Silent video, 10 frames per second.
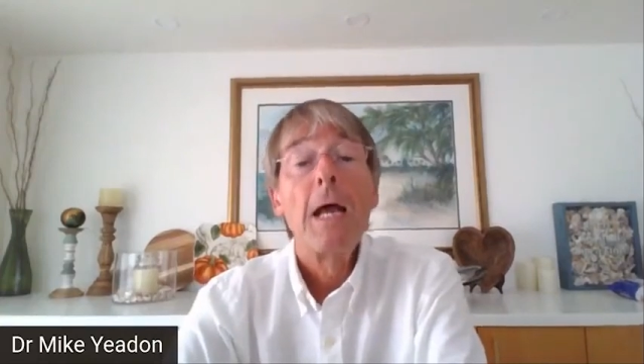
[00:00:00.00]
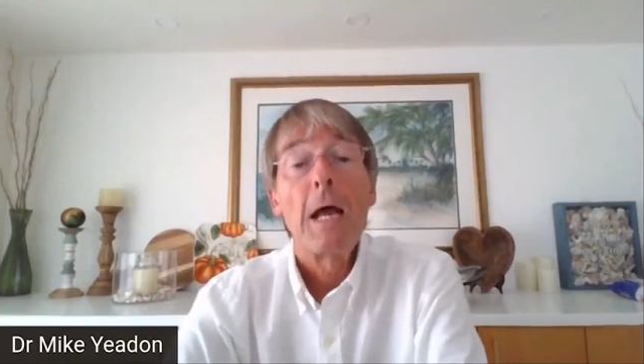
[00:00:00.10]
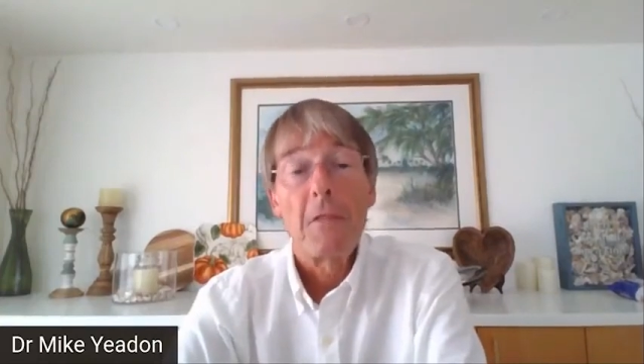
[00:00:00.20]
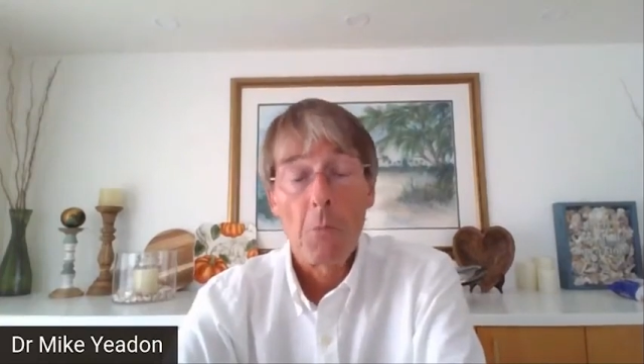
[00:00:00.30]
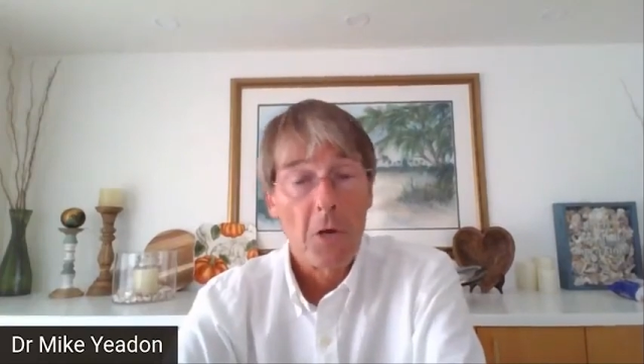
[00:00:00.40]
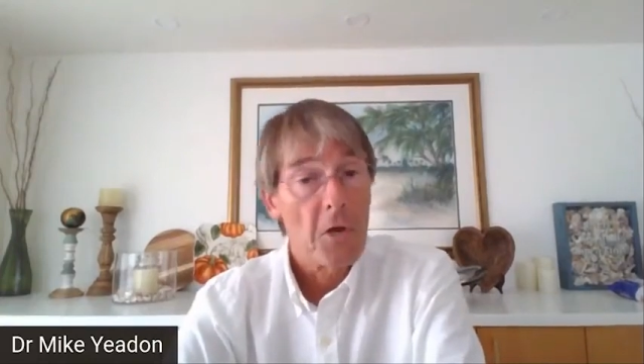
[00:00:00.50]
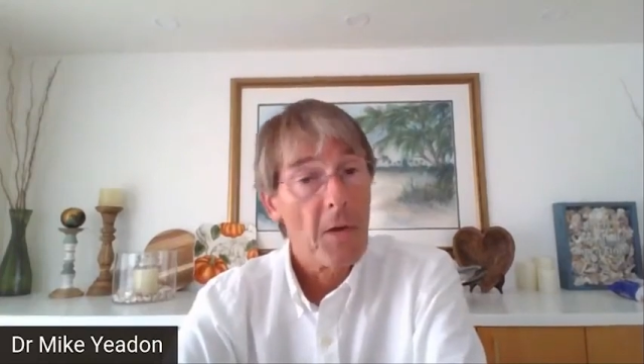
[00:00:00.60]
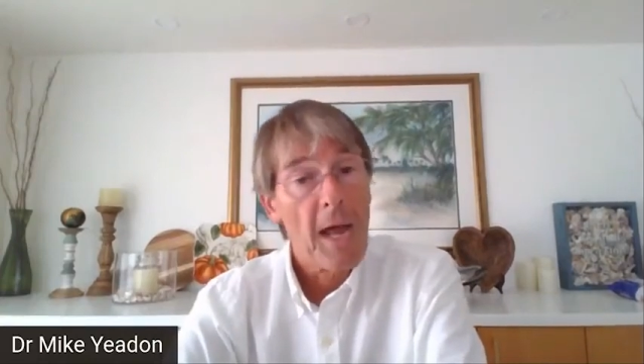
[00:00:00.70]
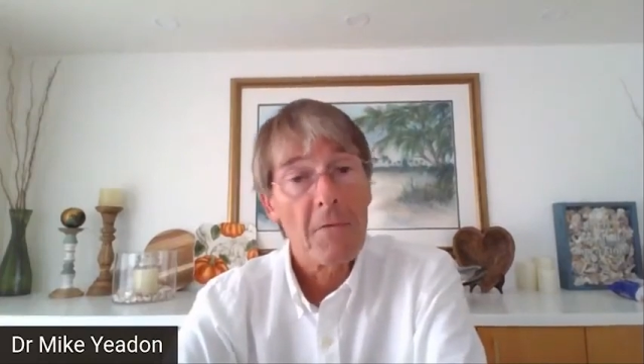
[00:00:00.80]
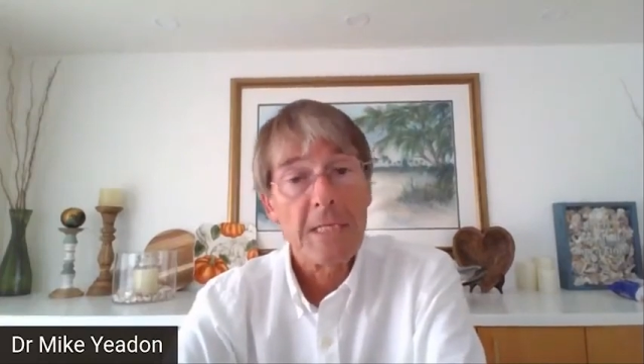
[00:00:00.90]
And they want you to
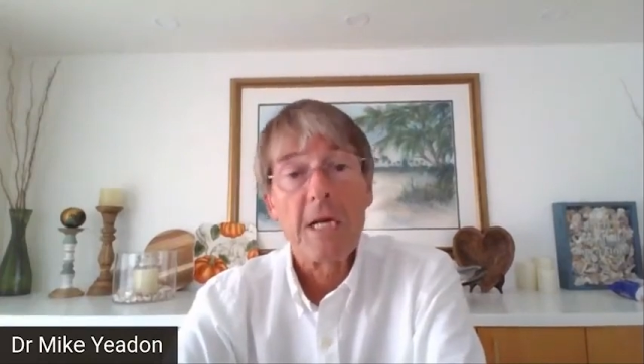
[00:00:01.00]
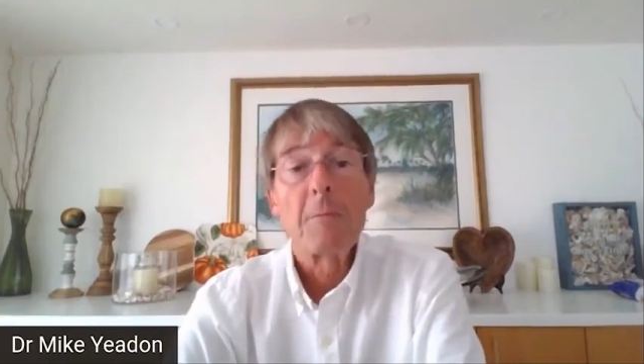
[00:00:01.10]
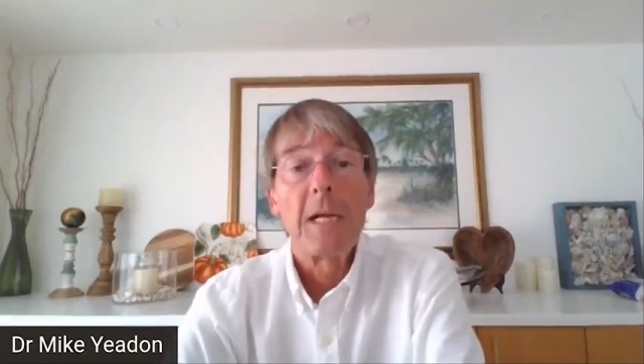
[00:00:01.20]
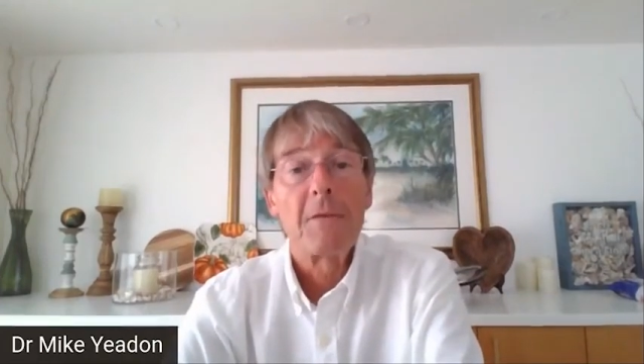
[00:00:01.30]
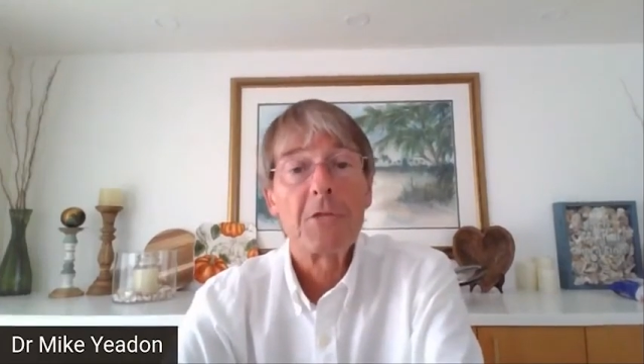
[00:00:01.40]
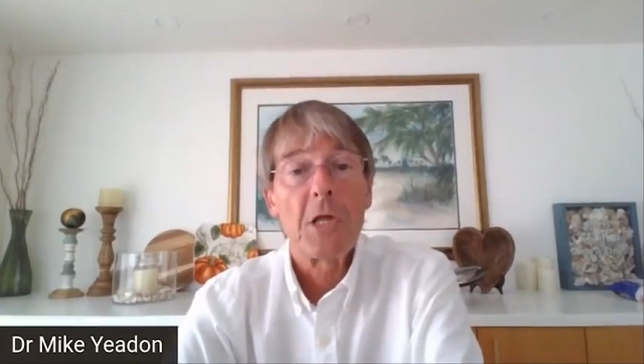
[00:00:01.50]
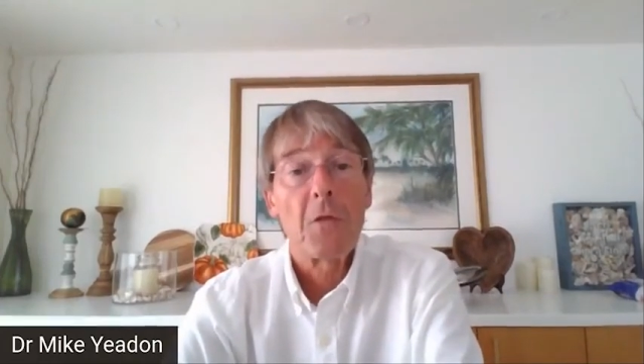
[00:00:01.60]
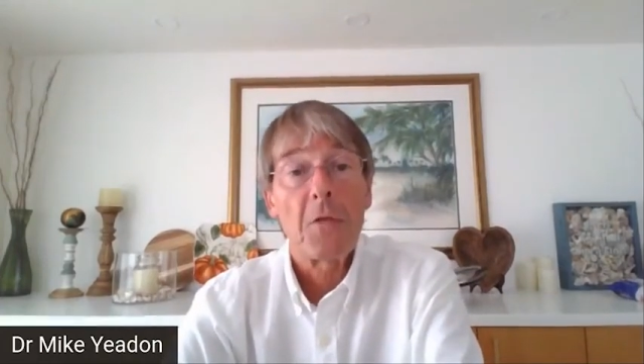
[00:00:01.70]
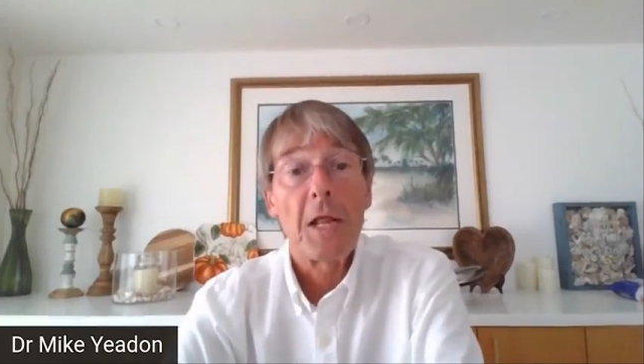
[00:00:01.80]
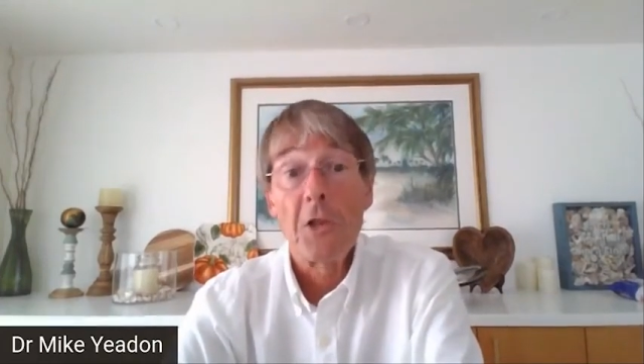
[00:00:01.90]
have it, I believe, so
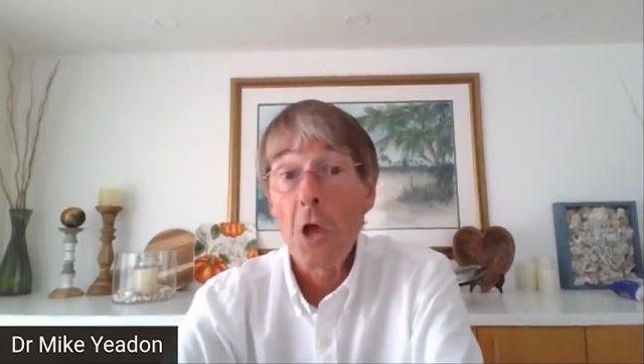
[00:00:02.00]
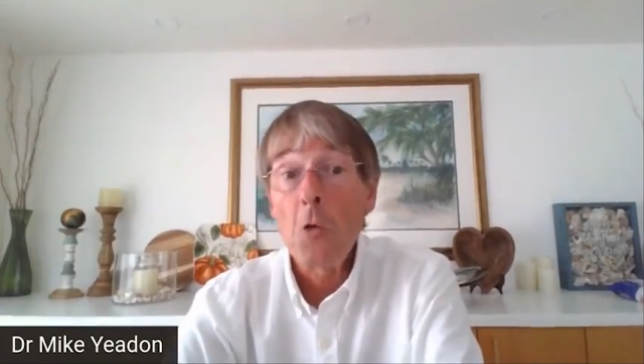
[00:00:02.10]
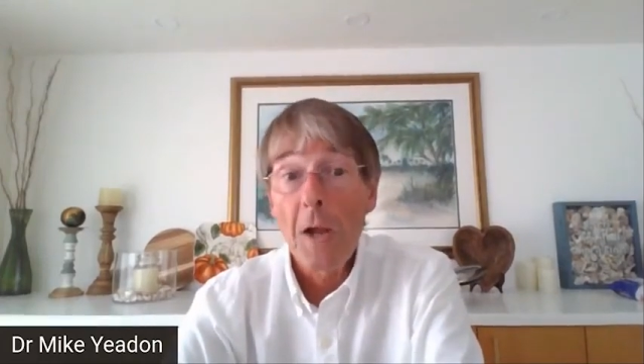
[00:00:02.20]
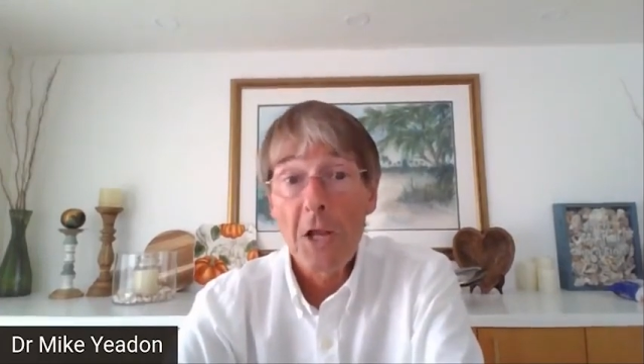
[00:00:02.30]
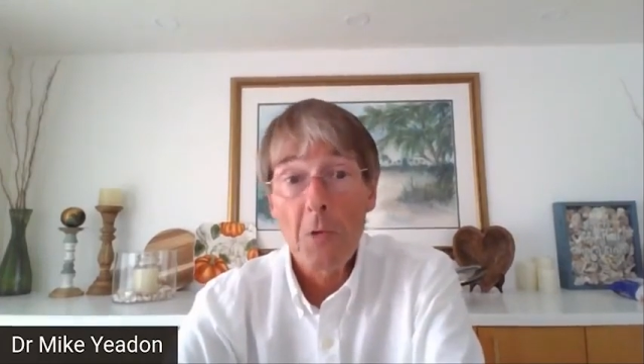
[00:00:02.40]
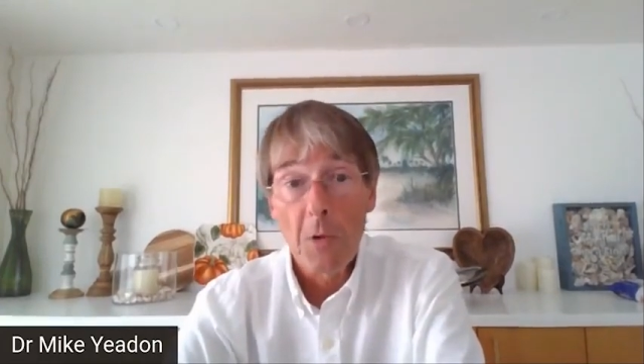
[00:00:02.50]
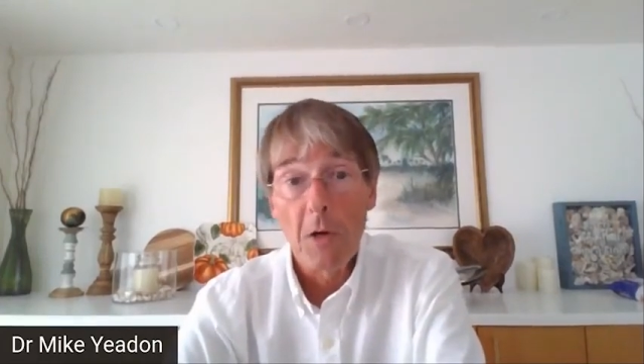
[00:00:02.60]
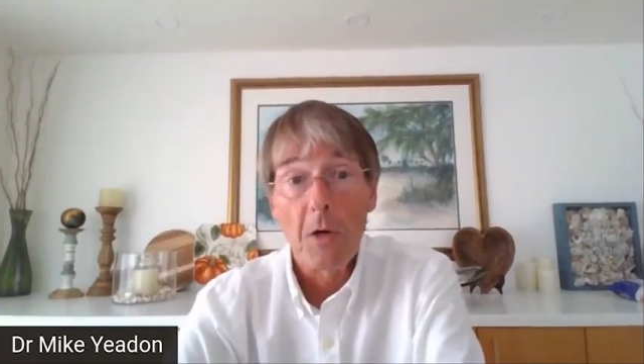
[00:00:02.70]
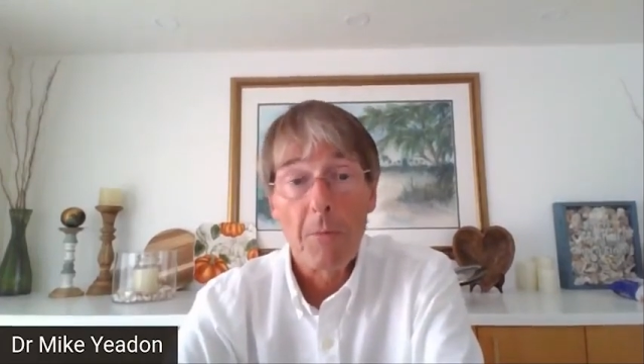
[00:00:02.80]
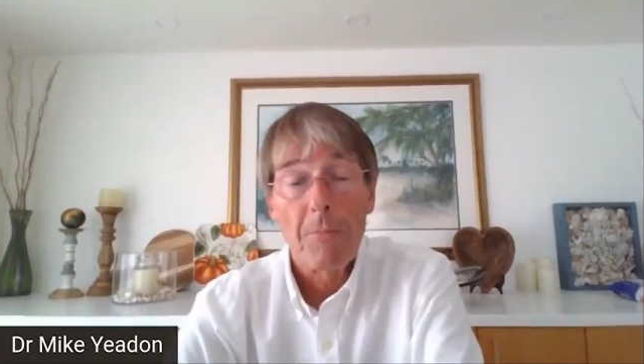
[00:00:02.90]
that they know where you
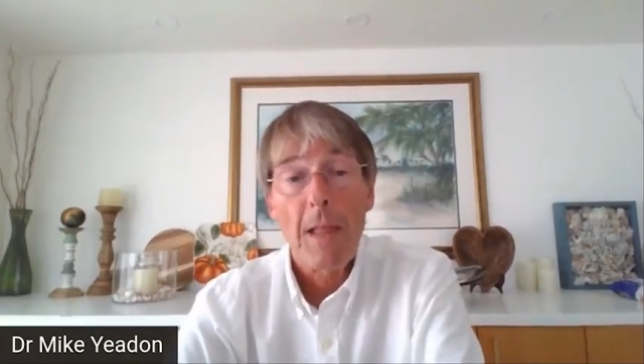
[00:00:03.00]
are